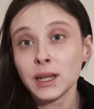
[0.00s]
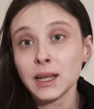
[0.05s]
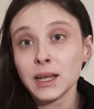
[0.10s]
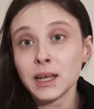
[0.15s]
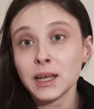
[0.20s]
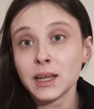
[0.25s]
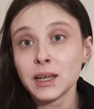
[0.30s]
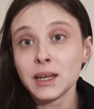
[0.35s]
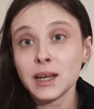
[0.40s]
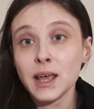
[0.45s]

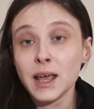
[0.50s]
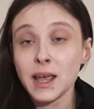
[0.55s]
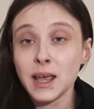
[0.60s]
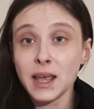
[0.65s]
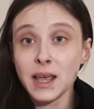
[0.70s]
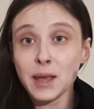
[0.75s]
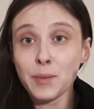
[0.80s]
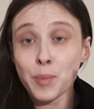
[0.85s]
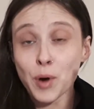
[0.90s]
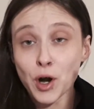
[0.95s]
in
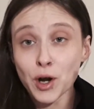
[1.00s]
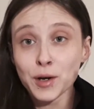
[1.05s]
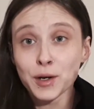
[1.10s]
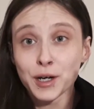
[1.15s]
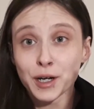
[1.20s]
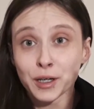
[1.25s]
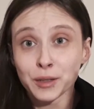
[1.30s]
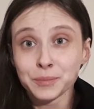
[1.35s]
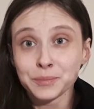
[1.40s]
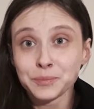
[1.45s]
a
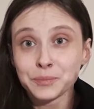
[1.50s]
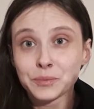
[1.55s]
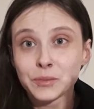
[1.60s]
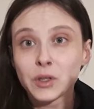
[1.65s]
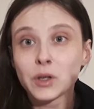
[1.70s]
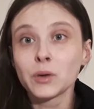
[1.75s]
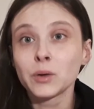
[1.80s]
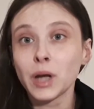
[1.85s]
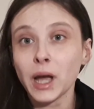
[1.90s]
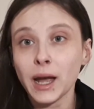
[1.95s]
partner,
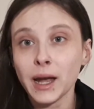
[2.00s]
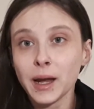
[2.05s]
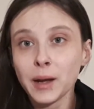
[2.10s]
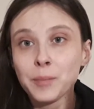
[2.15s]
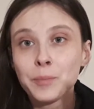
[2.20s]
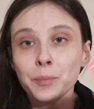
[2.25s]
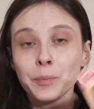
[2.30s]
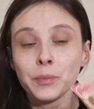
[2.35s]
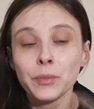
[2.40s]
okay?